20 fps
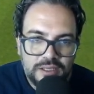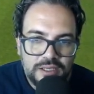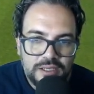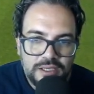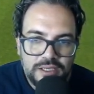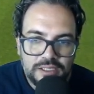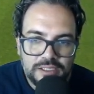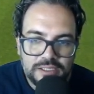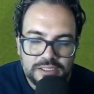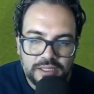
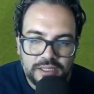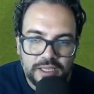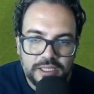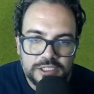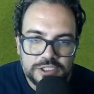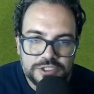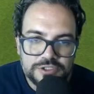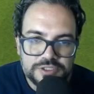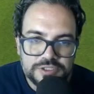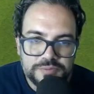In
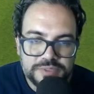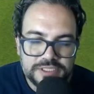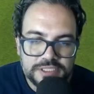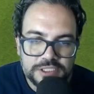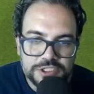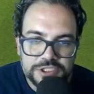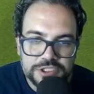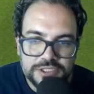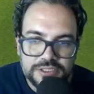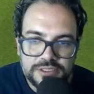dangerous
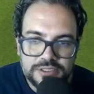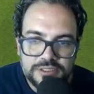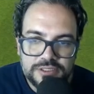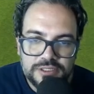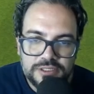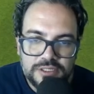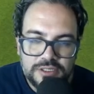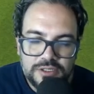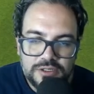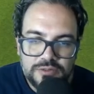position.
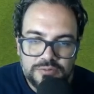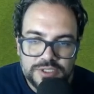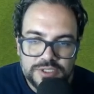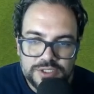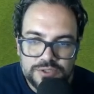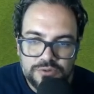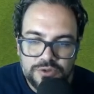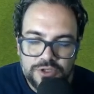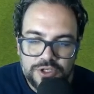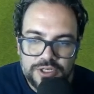We
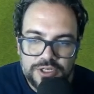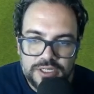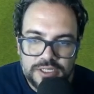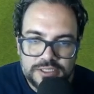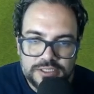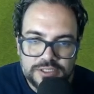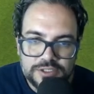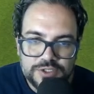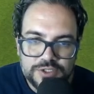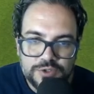saw
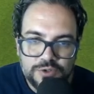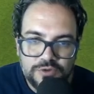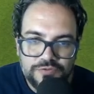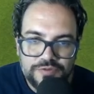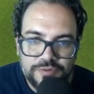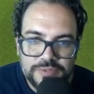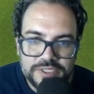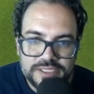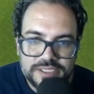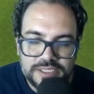United score
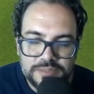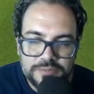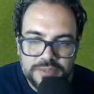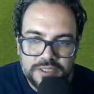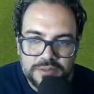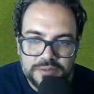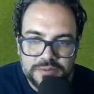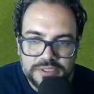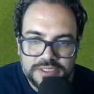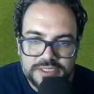from a
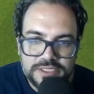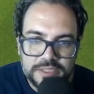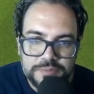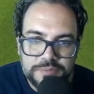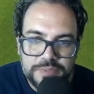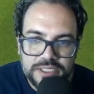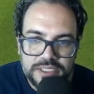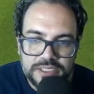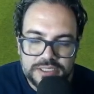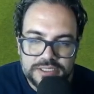similar set
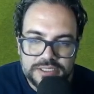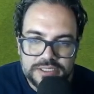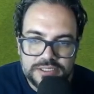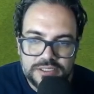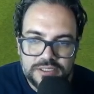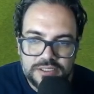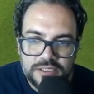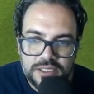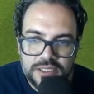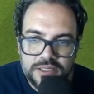piece
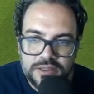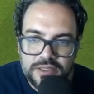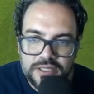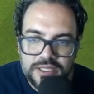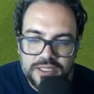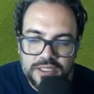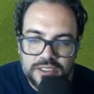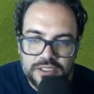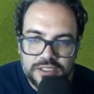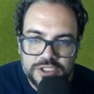in
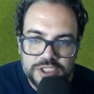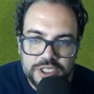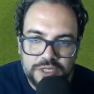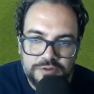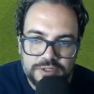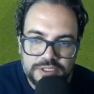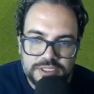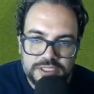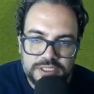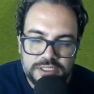the
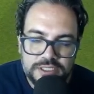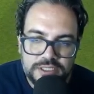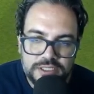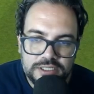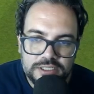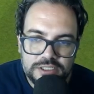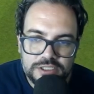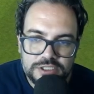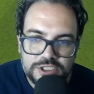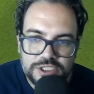Charity
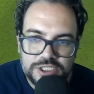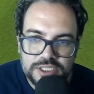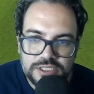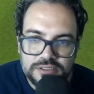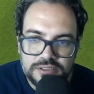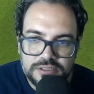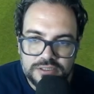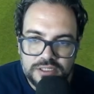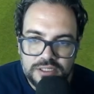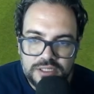
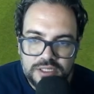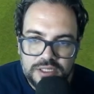Shield.